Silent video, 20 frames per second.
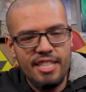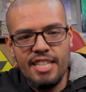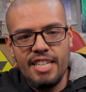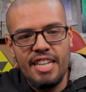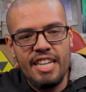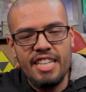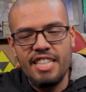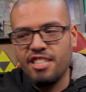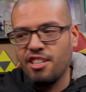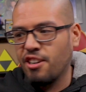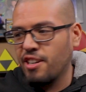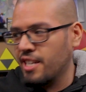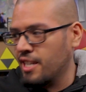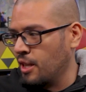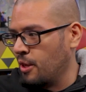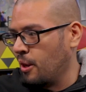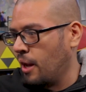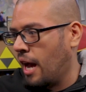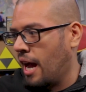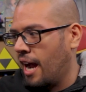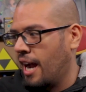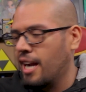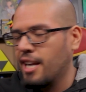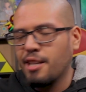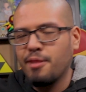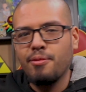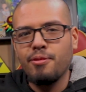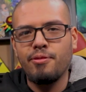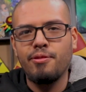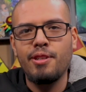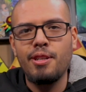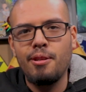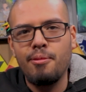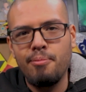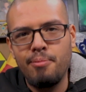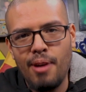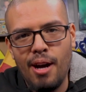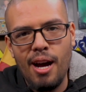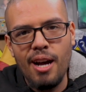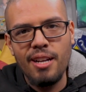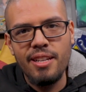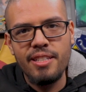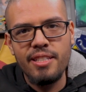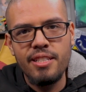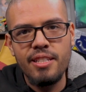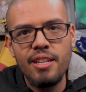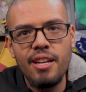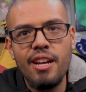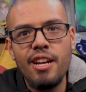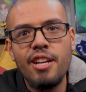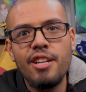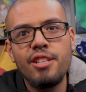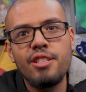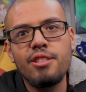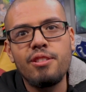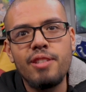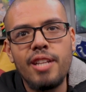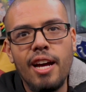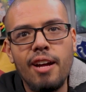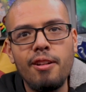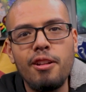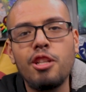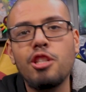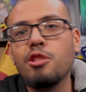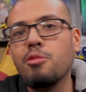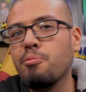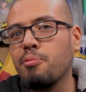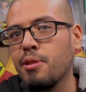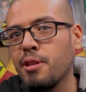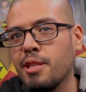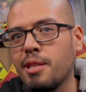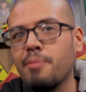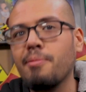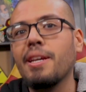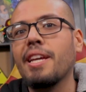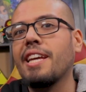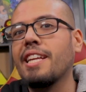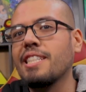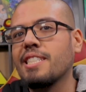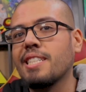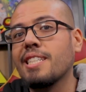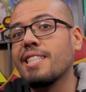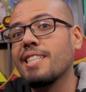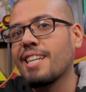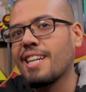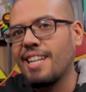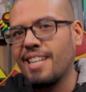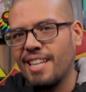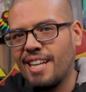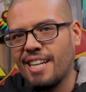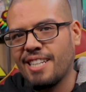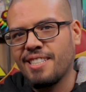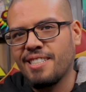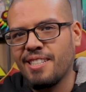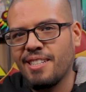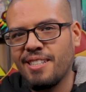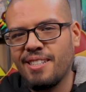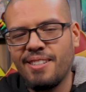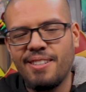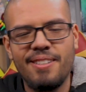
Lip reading: these are the items we unboxed. So now let's put them into the collection.